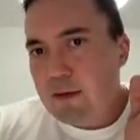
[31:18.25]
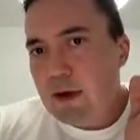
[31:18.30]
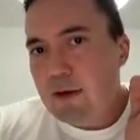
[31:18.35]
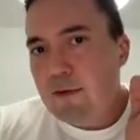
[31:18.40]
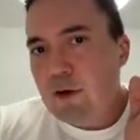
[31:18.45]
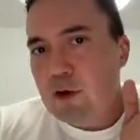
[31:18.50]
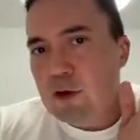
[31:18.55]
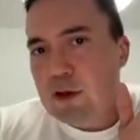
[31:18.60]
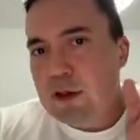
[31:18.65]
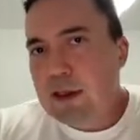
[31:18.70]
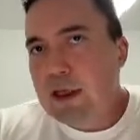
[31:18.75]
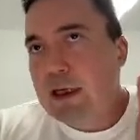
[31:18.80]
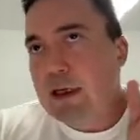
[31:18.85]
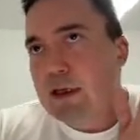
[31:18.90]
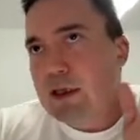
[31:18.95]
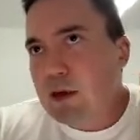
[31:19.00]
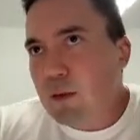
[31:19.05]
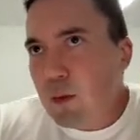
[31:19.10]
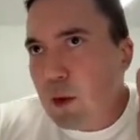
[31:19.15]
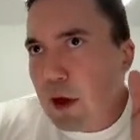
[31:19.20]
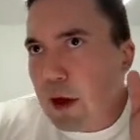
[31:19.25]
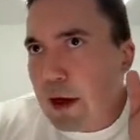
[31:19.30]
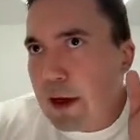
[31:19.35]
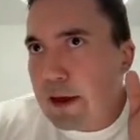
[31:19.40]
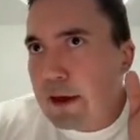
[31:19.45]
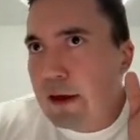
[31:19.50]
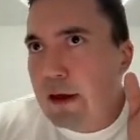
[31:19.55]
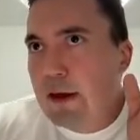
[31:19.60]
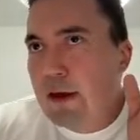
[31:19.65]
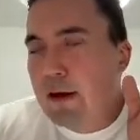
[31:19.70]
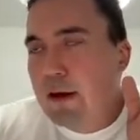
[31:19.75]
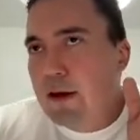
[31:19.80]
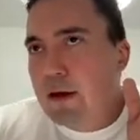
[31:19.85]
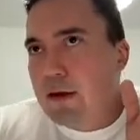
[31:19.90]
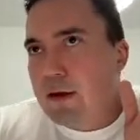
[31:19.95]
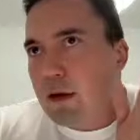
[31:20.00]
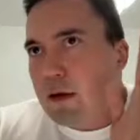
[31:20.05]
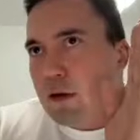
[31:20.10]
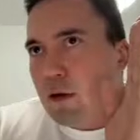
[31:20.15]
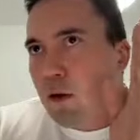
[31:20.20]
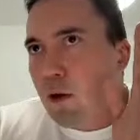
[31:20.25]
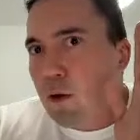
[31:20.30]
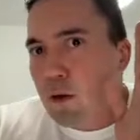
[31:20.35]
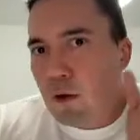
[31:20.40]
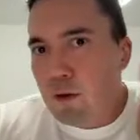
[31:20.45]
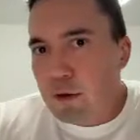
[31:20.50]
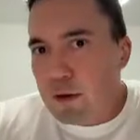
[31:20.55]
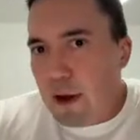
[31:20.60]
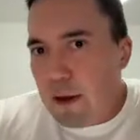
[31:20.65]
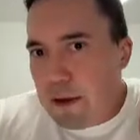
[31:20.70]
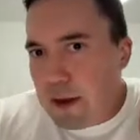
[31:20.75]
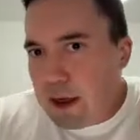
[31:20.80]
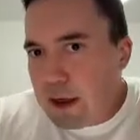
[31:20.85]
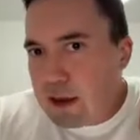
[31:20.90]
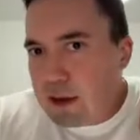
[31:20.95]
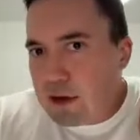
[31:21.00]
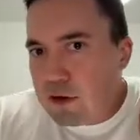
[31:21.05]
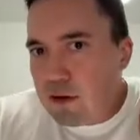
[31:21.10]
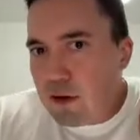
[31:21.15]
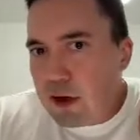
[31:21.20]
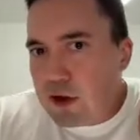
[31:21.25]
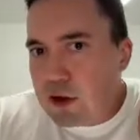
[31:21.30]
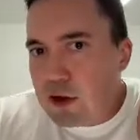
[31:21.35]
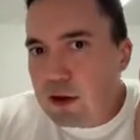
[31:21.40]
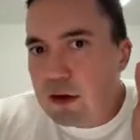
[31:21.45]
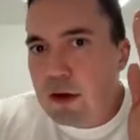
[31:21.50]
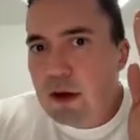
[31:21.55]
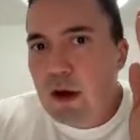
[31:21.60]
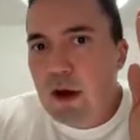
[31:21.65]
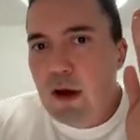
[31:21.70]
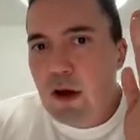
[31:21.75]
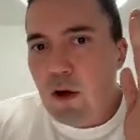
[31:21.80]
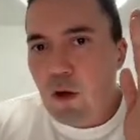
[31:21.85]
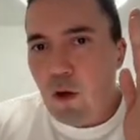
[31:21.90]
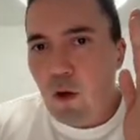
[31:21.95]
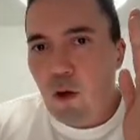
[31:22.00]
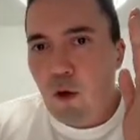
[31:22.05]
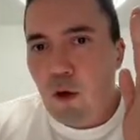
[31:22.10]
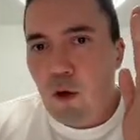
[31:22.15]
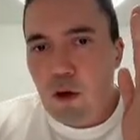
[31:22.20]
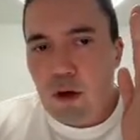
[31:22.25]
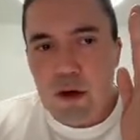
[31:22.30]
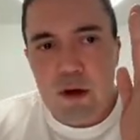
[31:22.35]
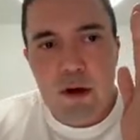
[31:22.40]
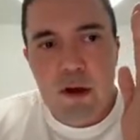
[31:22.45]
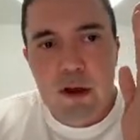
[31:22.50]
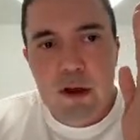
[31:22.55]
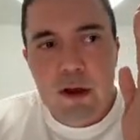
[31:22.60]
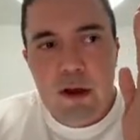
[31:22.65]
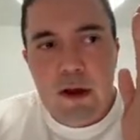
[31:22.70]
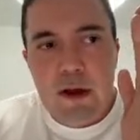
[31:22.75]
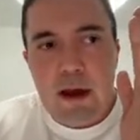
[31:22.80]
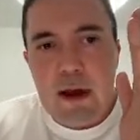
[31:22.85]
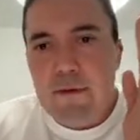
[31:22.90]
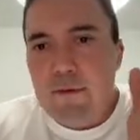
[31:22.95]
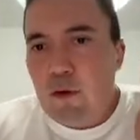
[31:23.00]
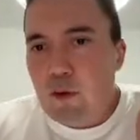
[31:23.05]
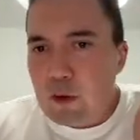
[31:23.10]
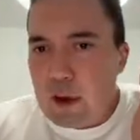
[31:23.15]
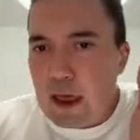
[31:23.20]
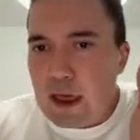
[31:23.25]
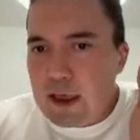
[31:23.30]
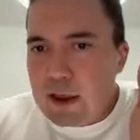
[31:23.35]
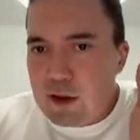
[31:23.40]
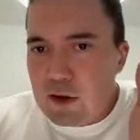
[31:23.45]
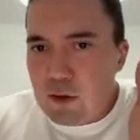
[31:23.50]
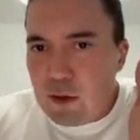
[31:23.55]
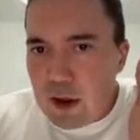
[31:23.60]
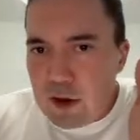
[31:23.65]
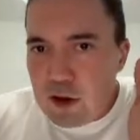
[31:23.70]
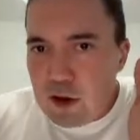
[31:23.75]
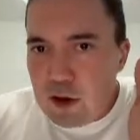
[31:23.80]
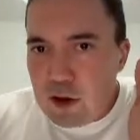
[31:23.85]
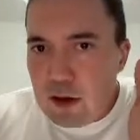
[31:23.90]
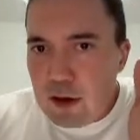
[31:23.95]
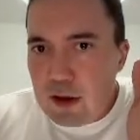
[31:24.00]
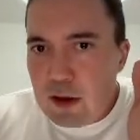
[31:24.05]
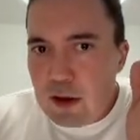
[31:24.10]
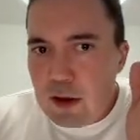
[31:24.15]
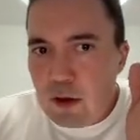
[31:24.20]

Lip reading: If you didn't supply the all or nothing instruction or FOK instruction,